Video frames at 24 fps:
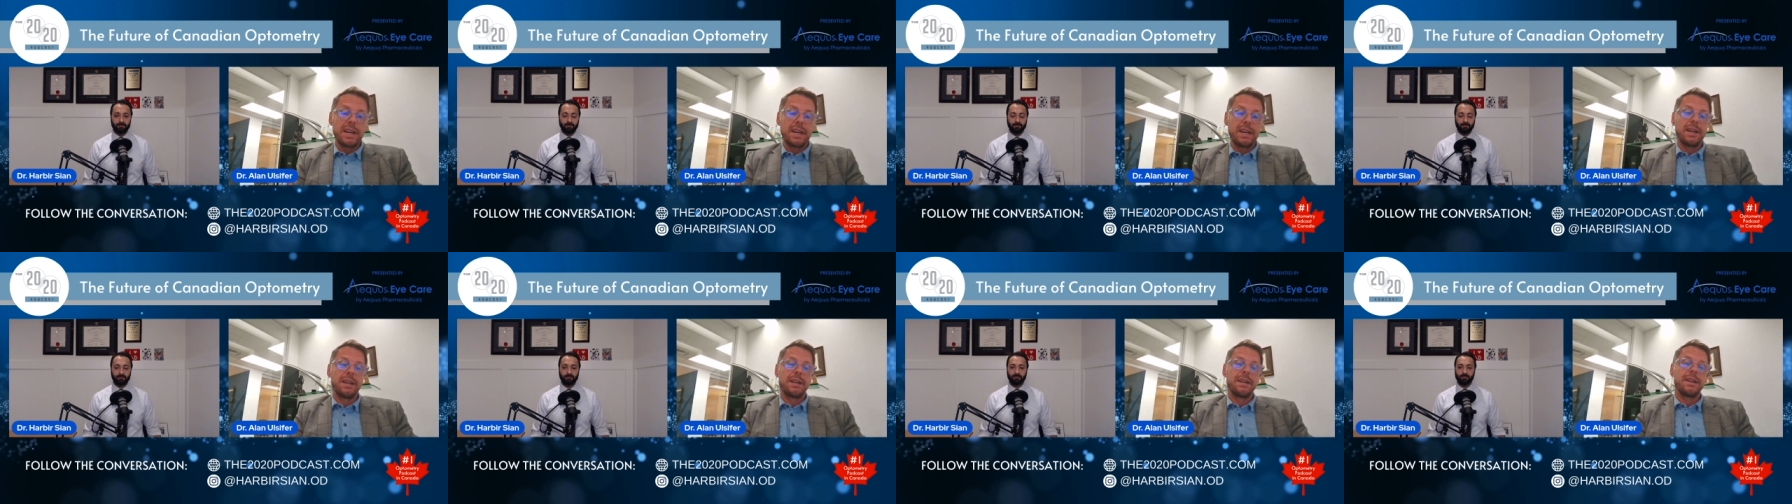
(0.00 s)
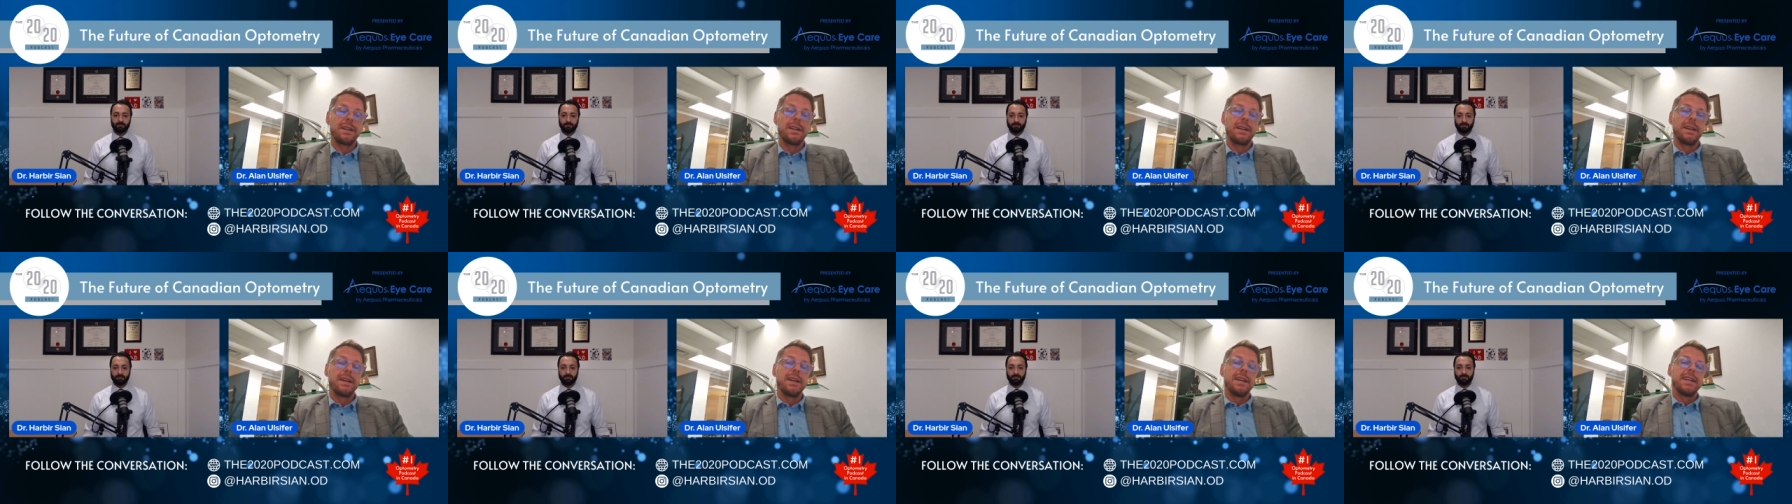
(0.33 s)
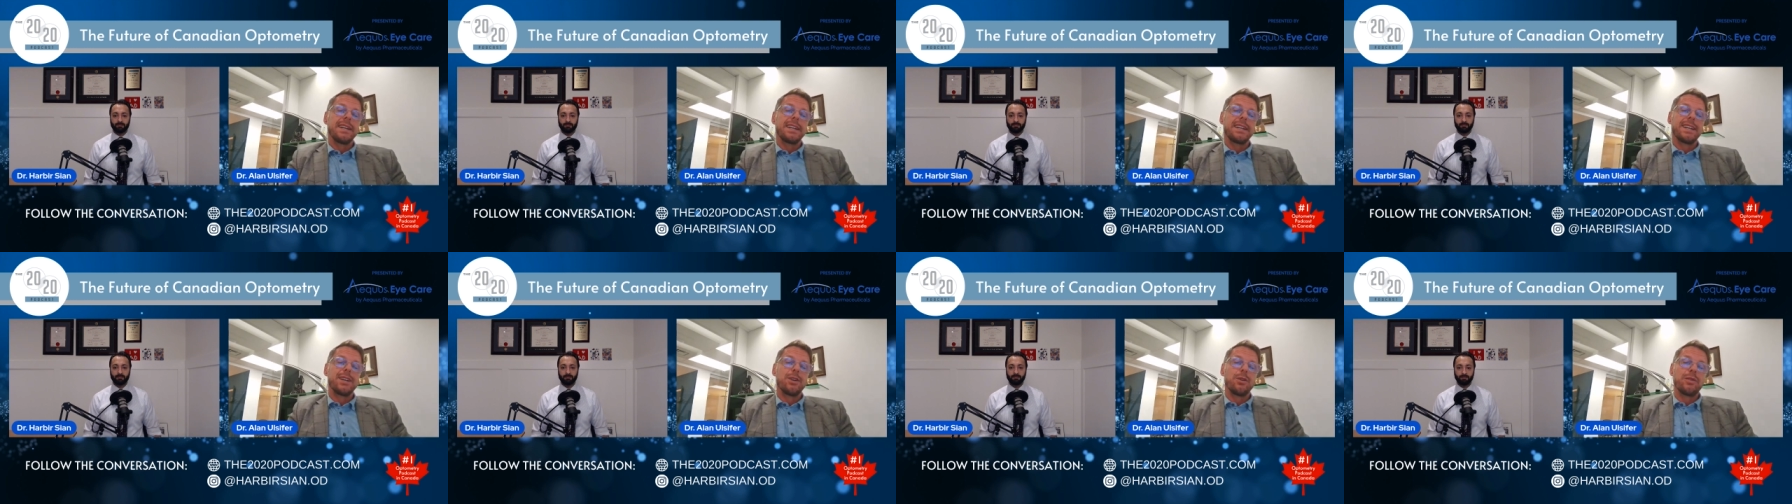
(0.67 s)
And,
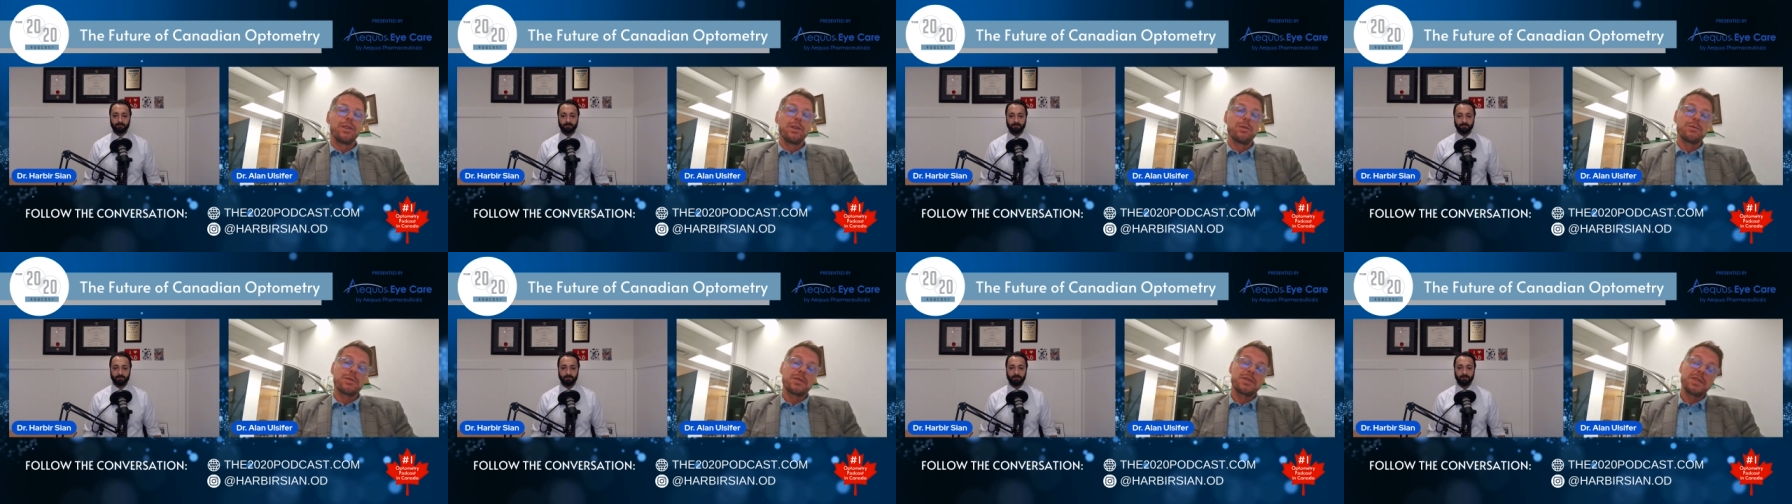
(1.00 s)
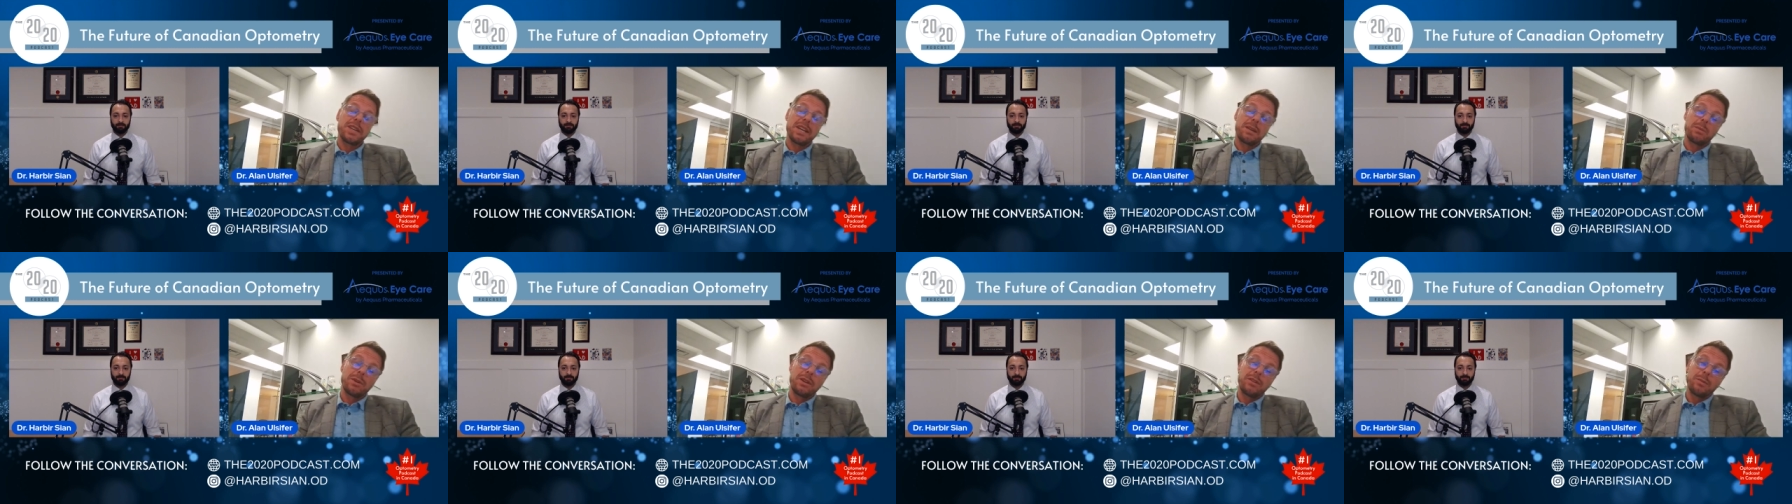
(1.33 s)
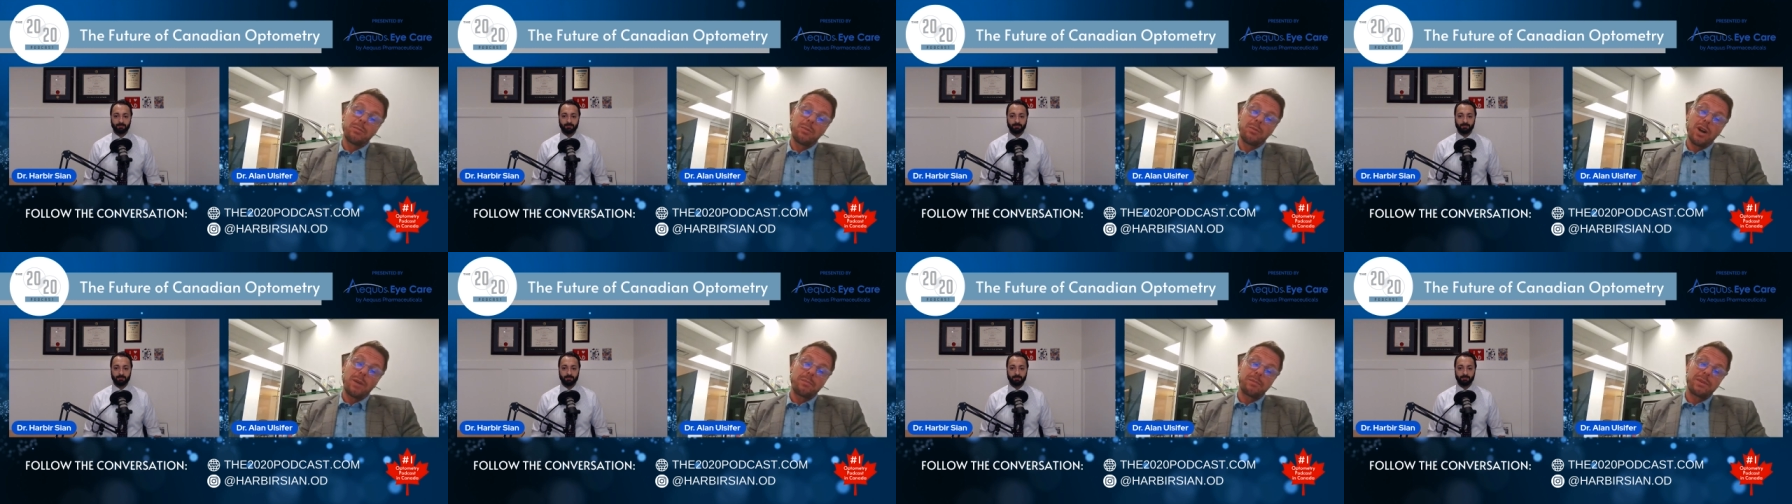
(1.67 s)
there's a segment of
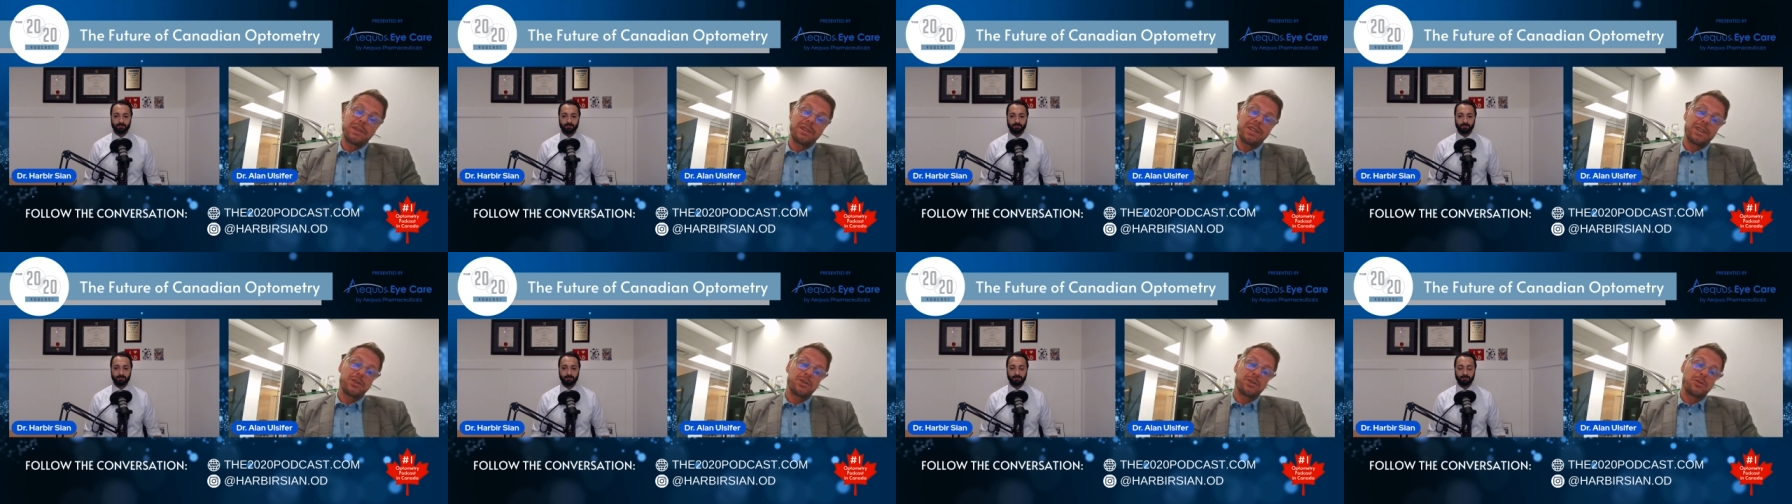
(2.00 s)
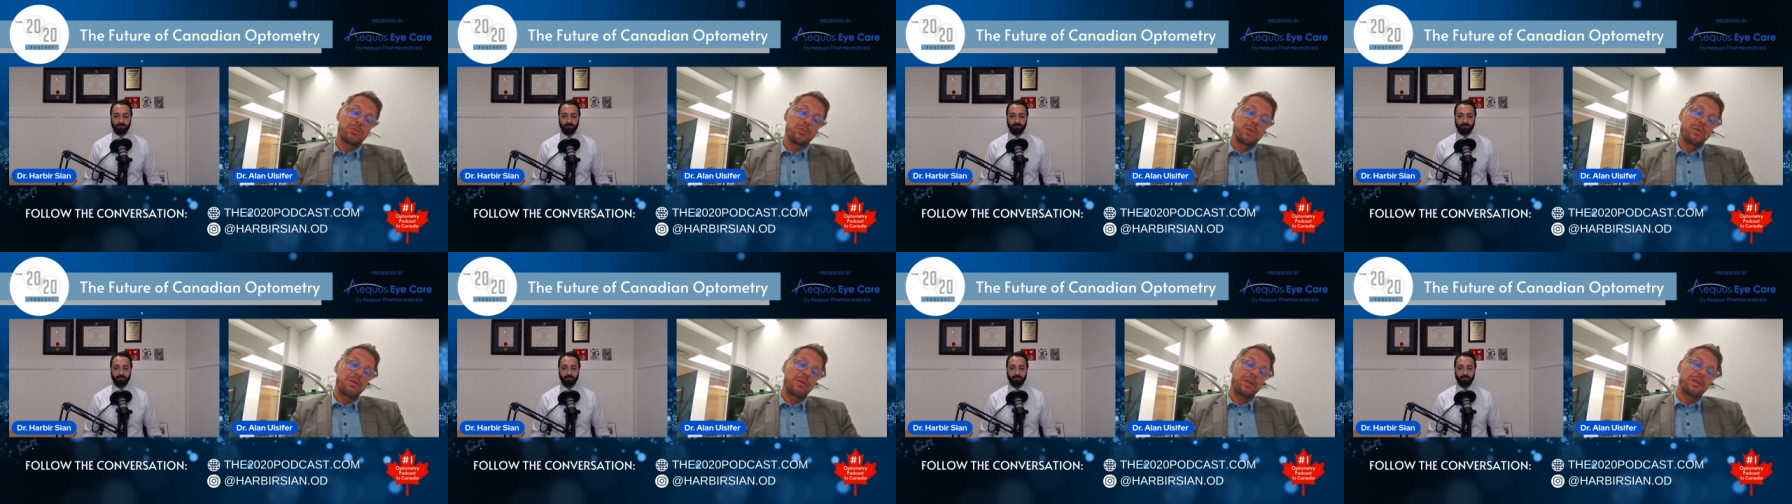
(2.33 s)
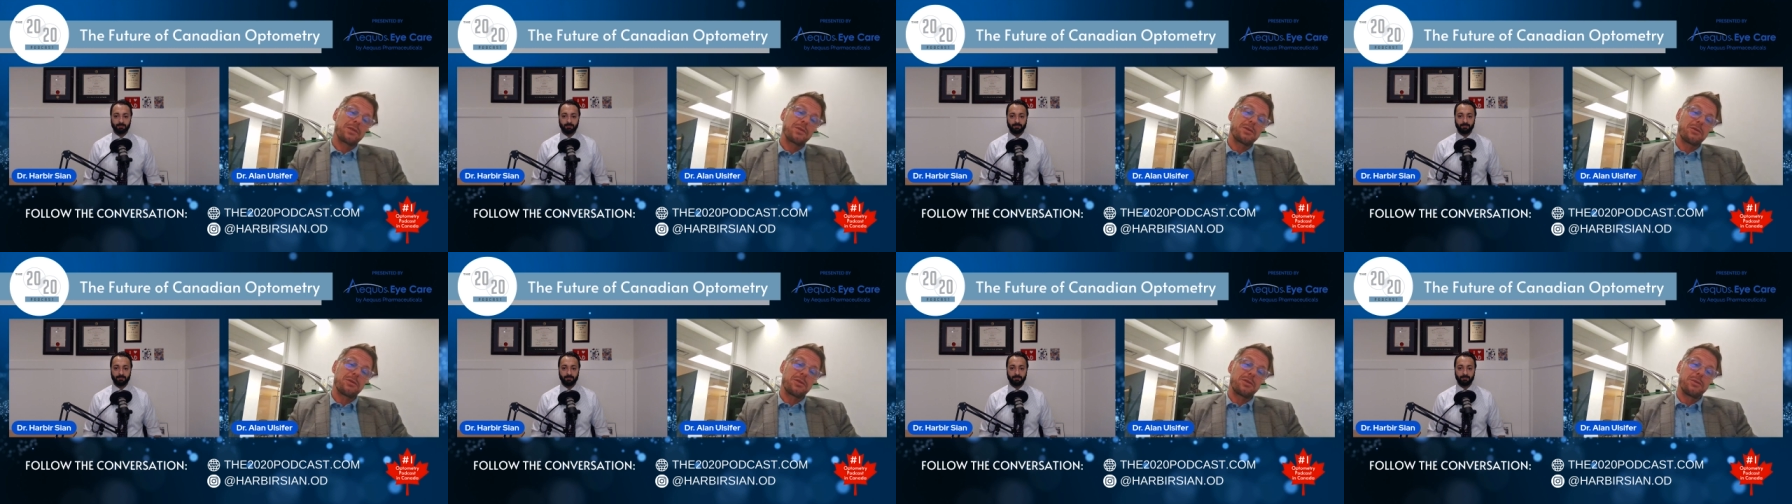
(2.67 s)
the population when
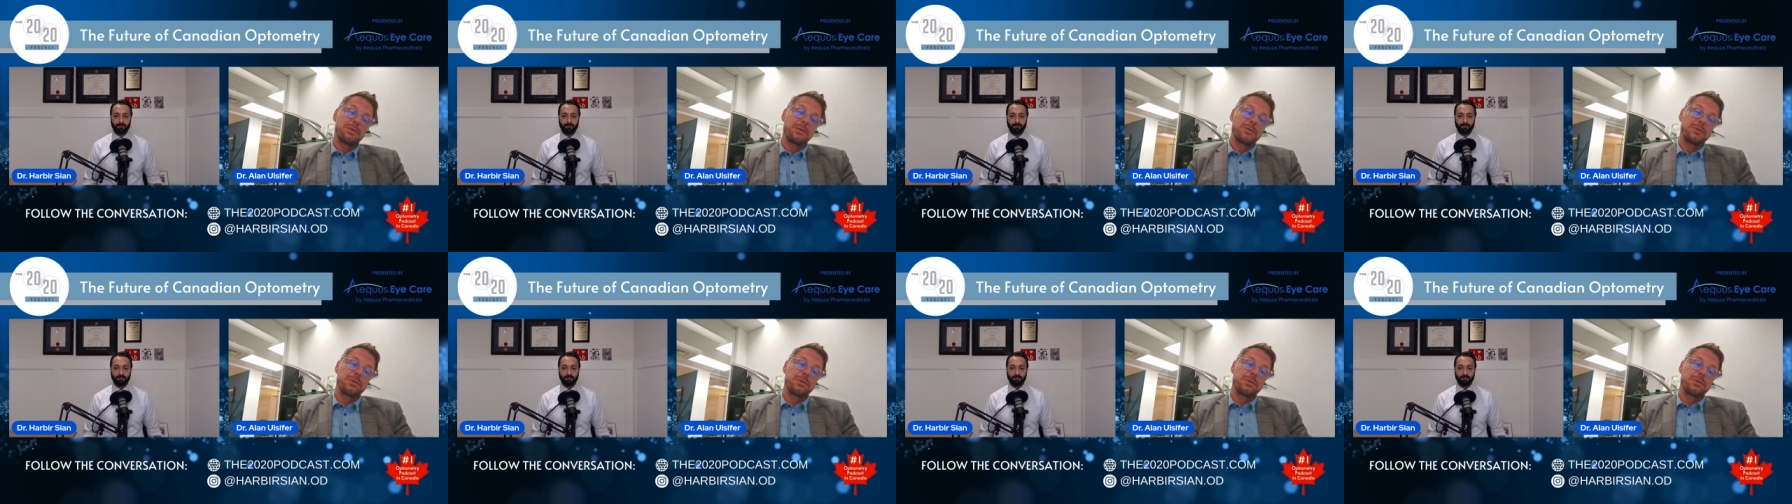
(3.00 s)
things are